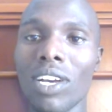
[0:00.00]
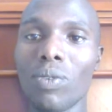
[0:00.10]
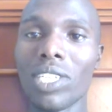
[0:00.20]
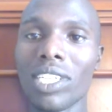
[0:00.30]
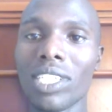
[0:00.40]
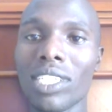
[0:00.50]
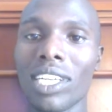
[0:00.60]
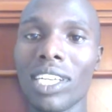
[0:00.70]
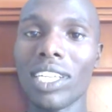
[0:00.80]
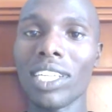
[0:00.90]
which is
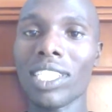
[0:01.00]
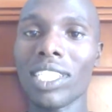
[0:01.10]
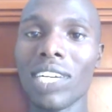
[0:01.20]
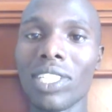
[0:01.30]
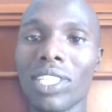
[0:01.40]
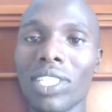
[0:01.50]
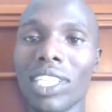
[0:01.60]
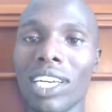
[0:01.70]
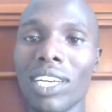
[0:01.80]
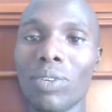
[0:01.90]
now dealing
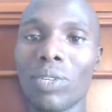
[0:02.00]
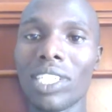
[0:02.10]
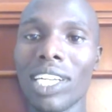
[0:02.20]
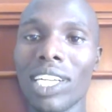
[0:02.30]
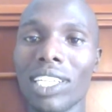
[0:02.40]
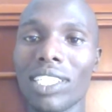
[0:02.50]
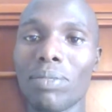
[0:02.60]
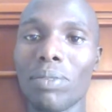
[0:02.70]
with athletes